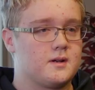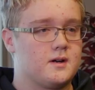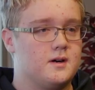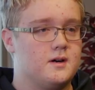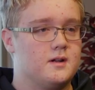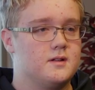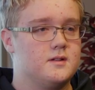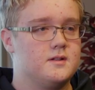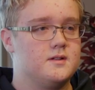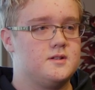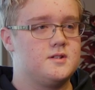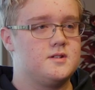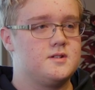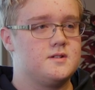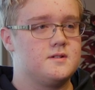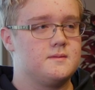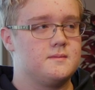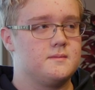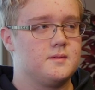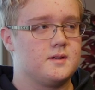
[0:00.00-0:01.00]
college,
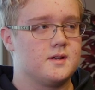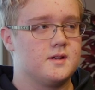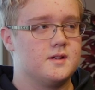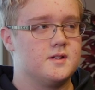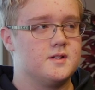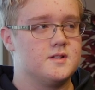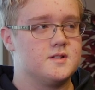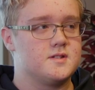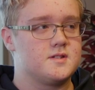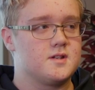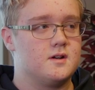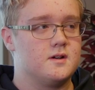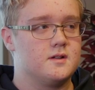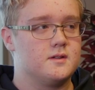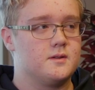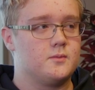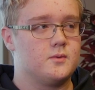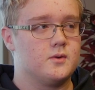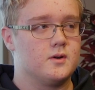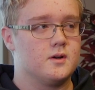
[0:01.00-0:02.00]
because all
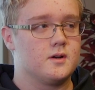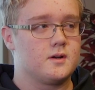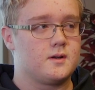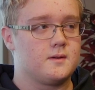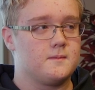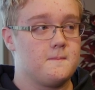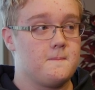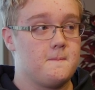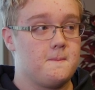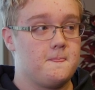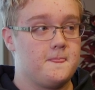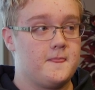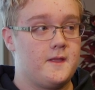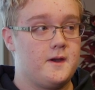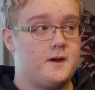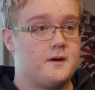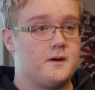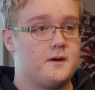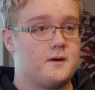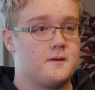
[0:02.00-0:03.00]
the work,
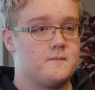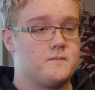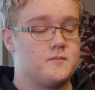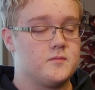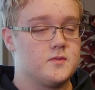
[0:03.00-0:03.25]
there are